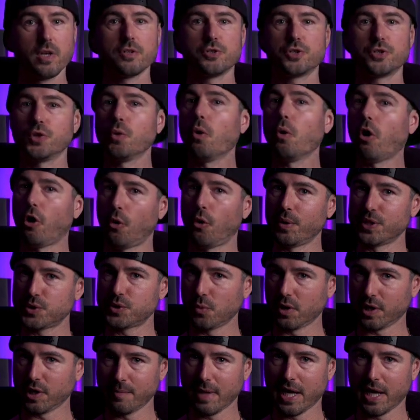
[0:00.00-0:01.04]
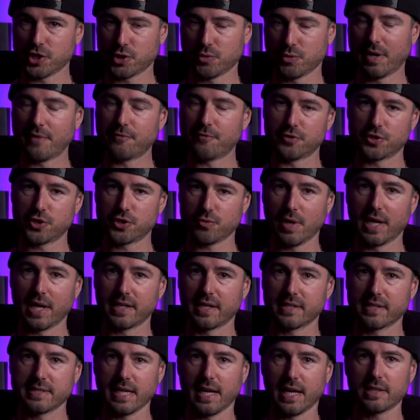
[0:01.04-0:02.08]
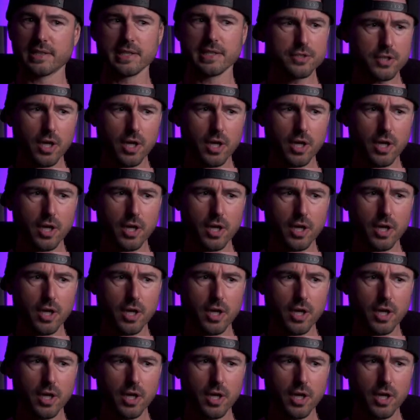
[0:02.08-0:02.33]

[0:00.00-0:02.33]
Do you always want to match a reference track exactly?